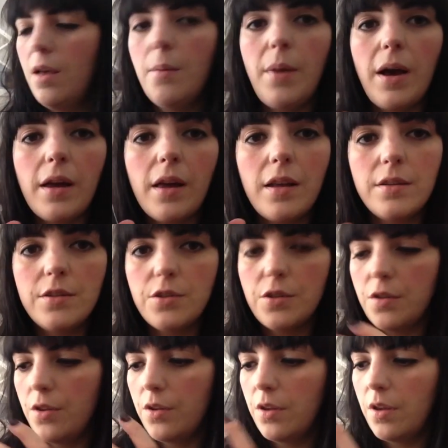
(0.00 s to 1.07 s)
back
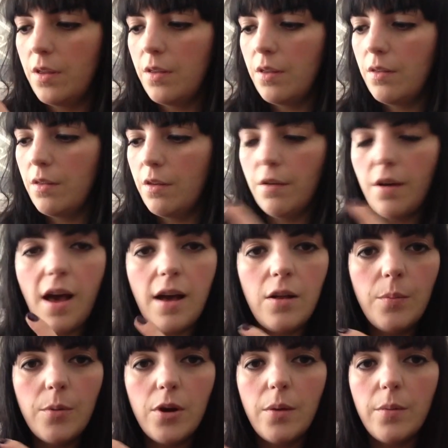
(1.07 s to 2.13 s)
into the
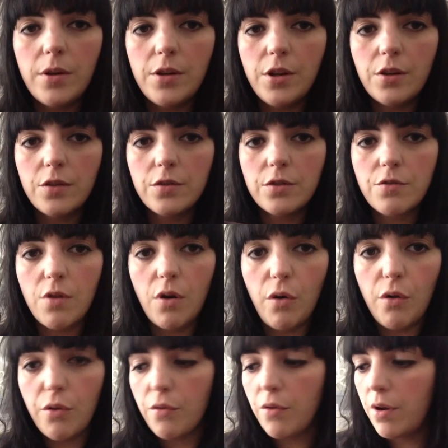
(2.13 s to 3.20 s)
album and you can
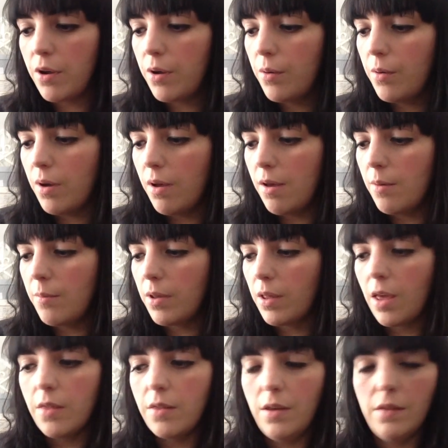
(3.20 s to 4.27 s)
scroll through.
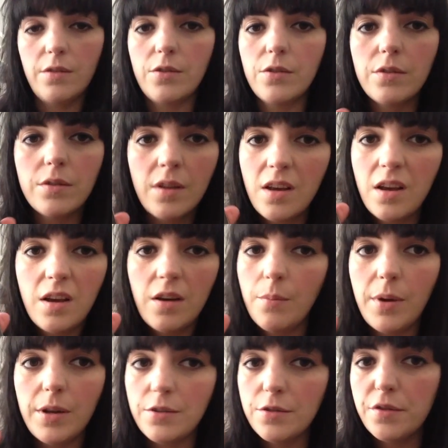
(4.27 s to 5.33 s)
Again, these are just
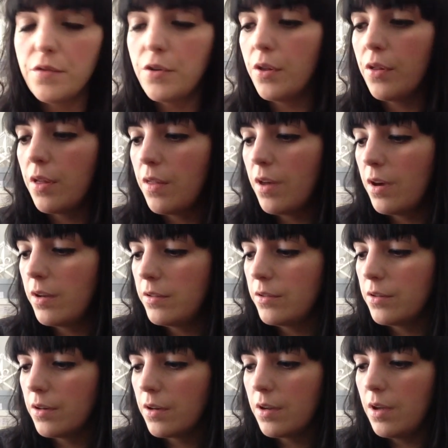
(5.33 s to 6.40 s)
pictures of nothing that I
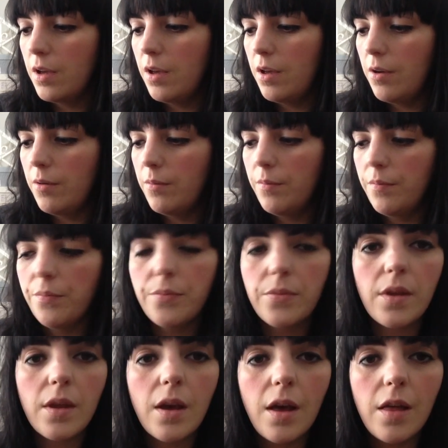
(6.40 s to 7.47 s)
took
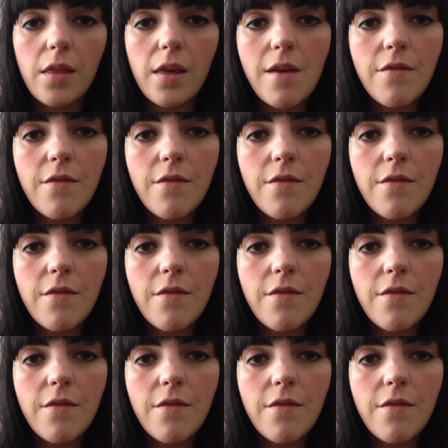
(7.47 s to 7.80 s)
at the